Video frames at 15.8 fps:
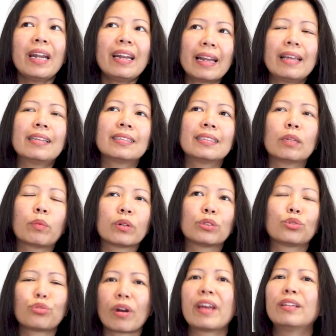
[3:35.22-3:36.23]
is that we're
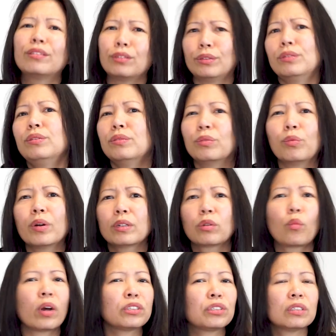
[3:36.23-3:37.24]
trying to do. What
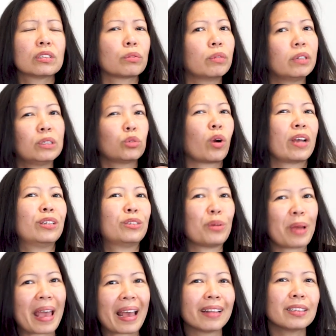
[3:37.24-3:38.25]
questions are we trying
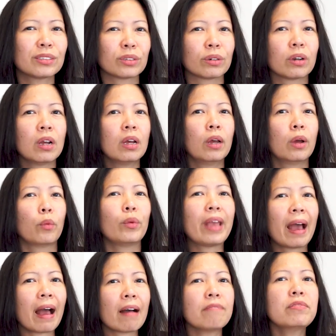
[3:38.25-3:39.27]
to answer? We
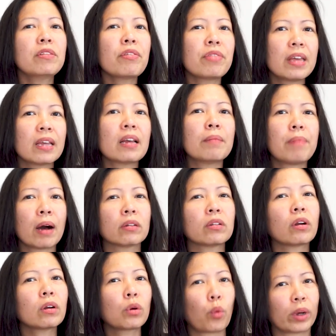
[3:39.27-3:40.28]
have to think about
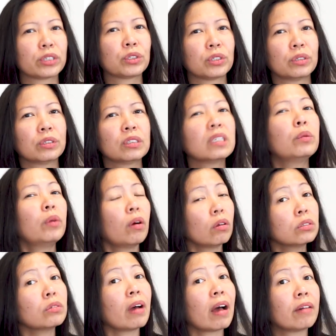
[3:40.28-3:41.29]
our questions, and we
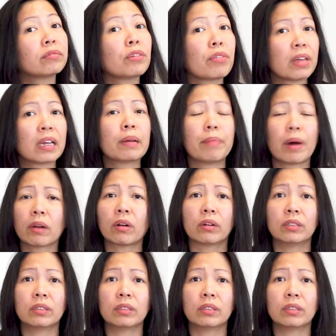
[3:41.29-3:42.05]
also have to think about our